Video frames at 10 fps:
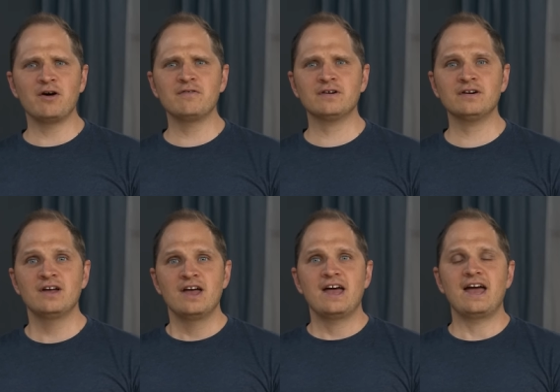over.
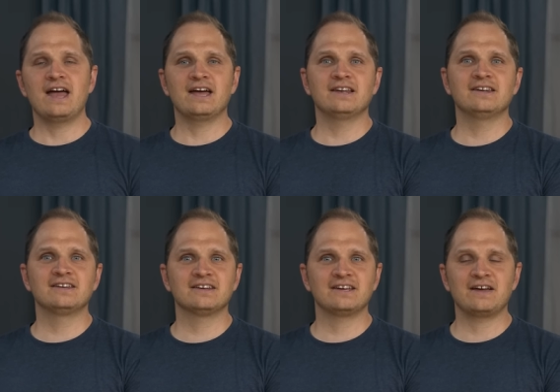And
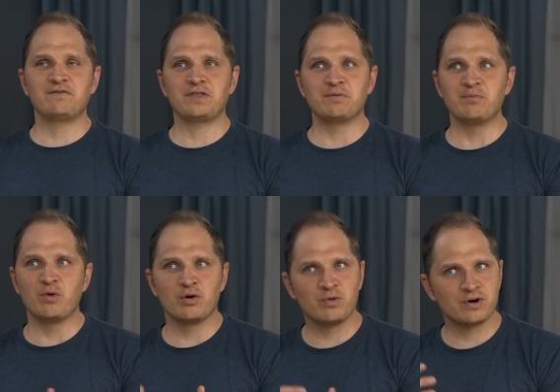if the
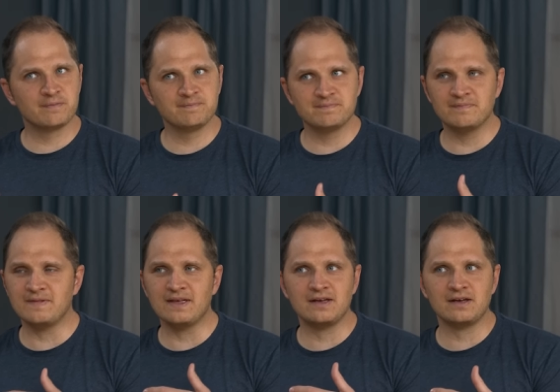more we're
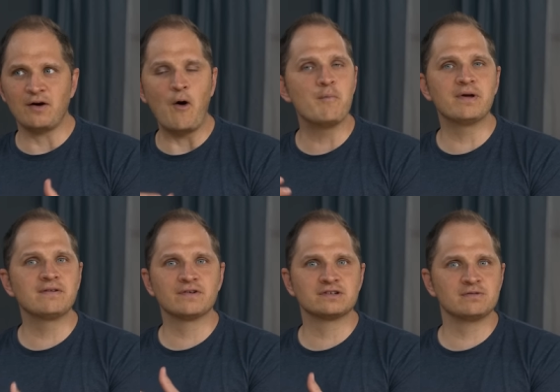hoping
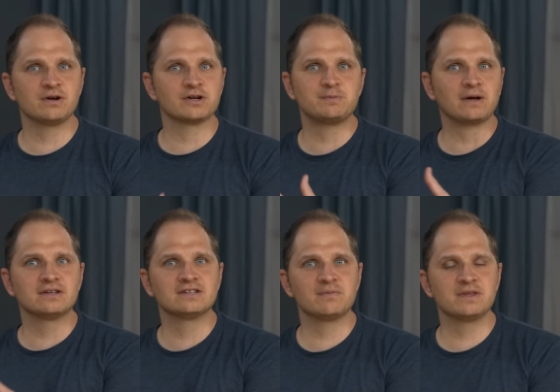for something or expecting
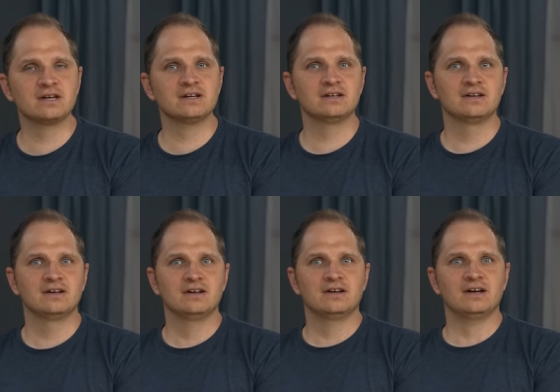something,
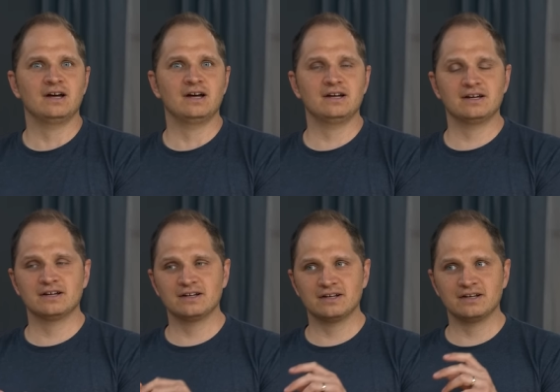uh,
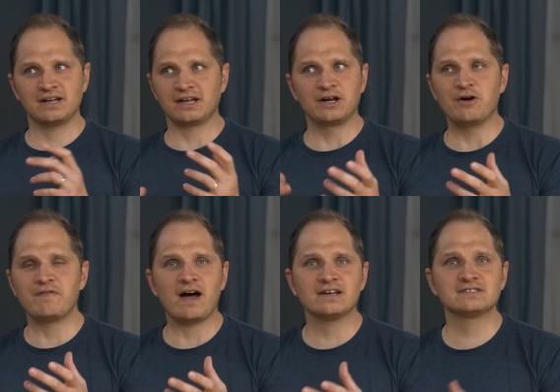it can go
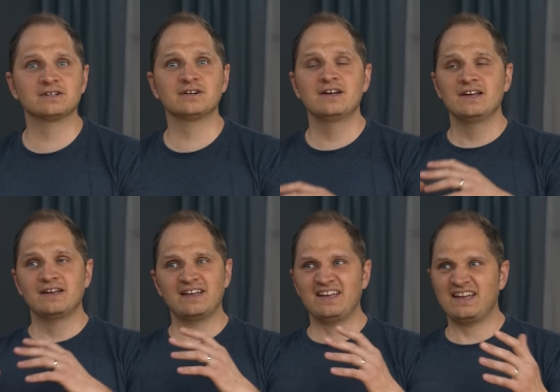faster.
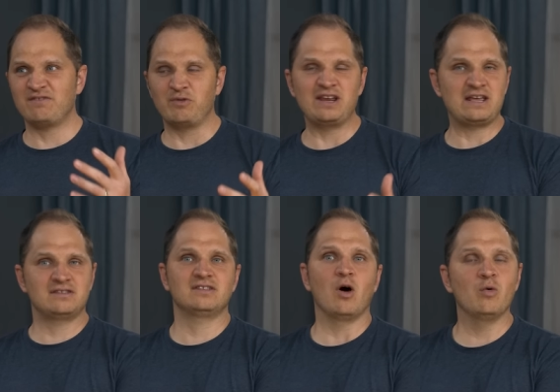If we
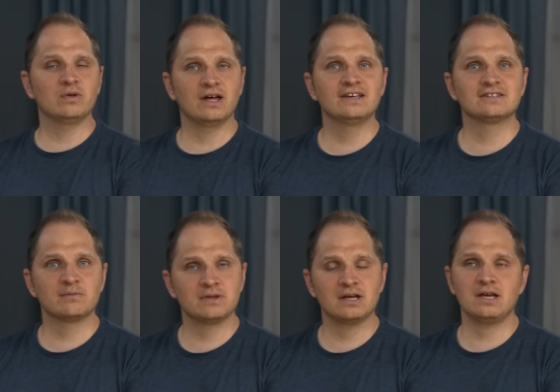don't like
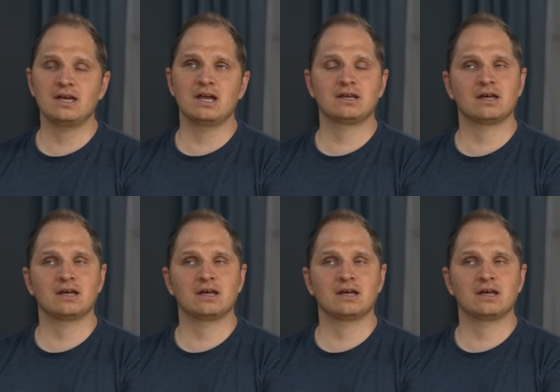something, it